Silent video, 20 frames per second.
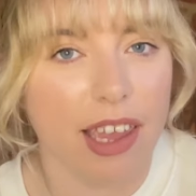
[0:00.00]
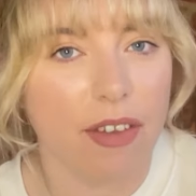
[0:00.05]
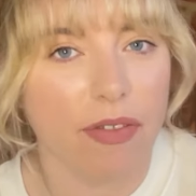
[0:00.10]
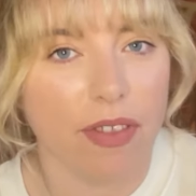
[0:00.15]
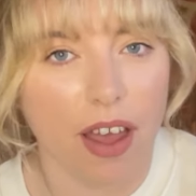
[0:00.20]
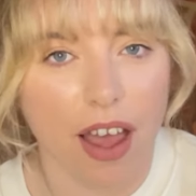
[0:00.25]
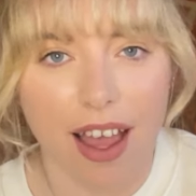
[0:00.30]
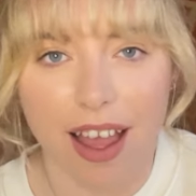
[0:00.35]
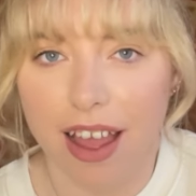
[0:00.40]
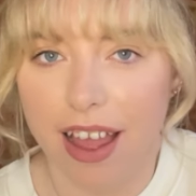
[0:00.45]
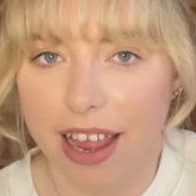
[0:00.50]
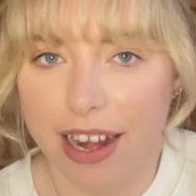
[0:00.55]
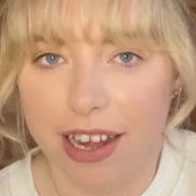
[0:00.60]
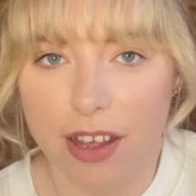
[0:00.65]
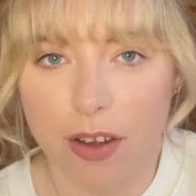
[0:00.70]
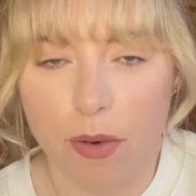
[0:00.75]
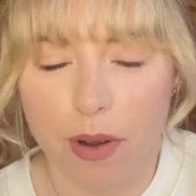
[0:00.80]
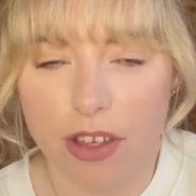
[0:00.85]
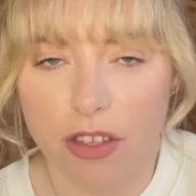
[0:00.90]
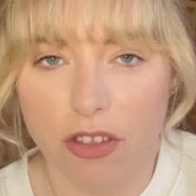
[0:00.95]
If there are any
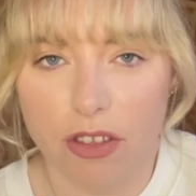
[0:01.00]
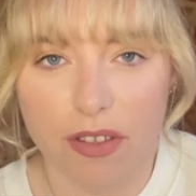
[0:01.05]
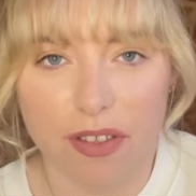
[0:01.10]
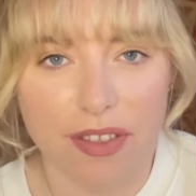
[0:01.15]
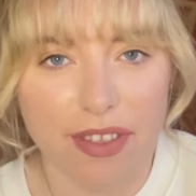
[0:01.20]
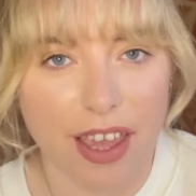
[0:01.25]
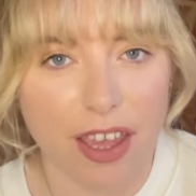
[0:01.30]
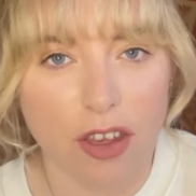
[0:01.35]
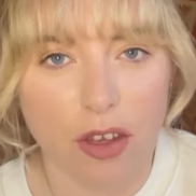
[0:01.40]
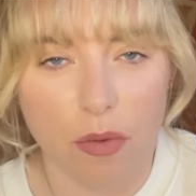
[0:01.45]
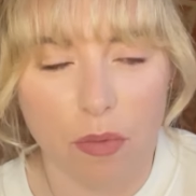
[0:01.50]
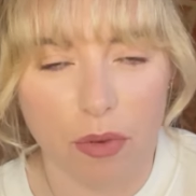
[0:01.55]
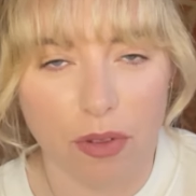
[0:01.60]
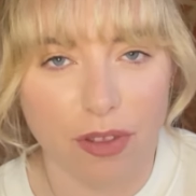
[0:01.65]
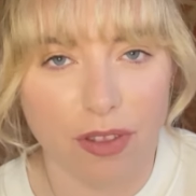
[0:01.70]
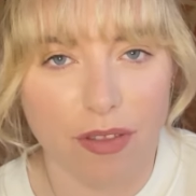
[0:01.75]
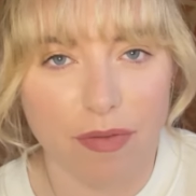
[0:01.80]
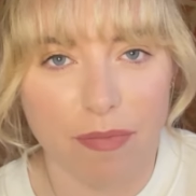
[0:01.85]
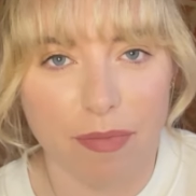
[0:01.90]
questions that you want